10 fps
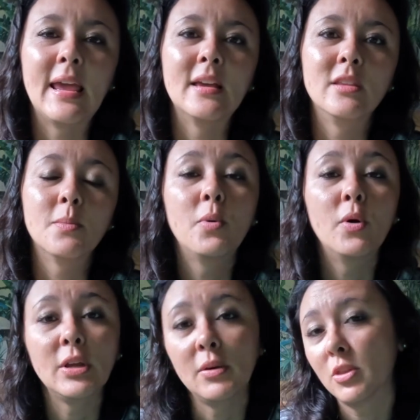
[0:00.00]
and they're
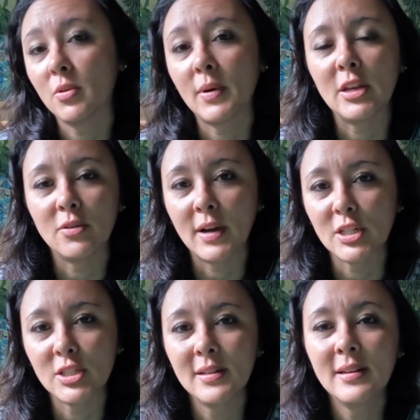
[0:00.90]
pointing you in the right
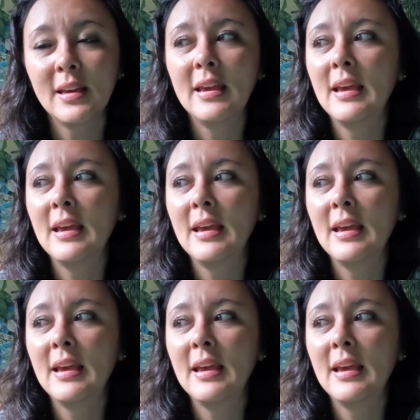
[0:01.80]
direction.